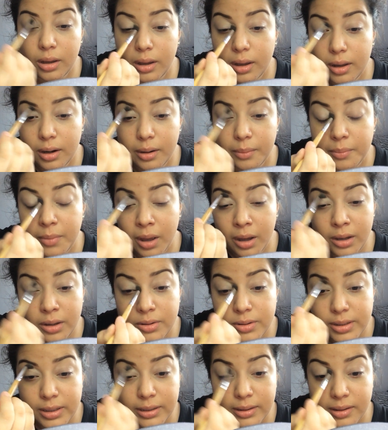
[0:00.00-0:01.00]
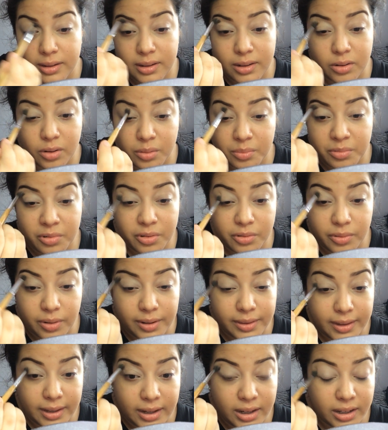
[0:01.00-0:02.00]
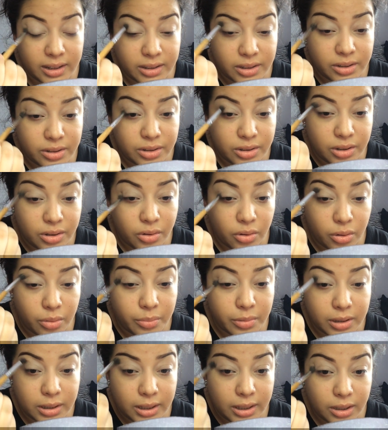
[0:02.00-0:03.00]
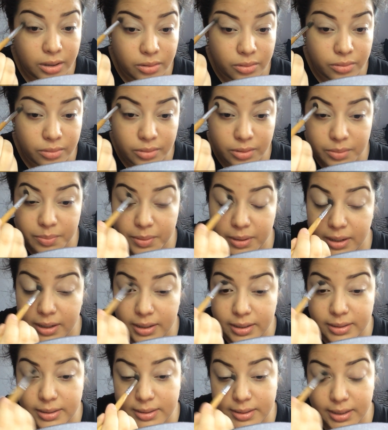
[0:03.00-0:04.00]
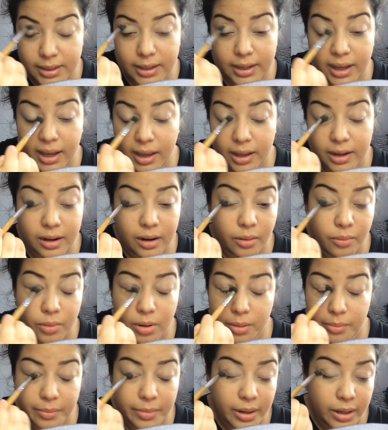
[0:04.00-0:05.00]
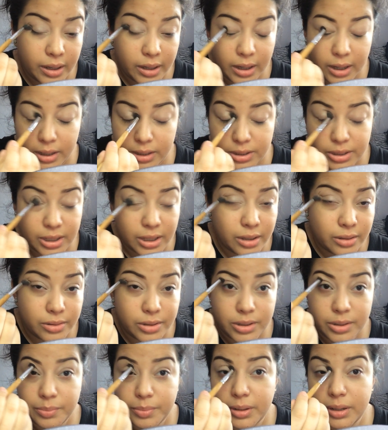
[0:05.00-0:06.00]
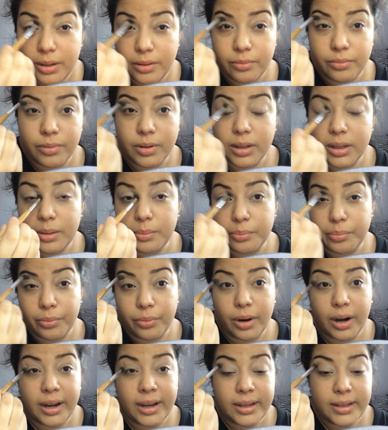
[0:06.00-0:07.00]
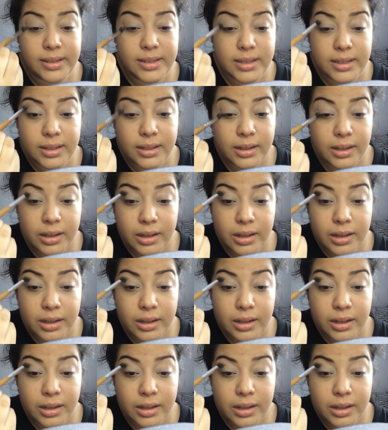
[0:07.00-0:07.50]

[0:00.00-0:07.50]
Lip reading: And I'm not using the normal one that I normally use because, again, I want my eyeshadows to be really bright.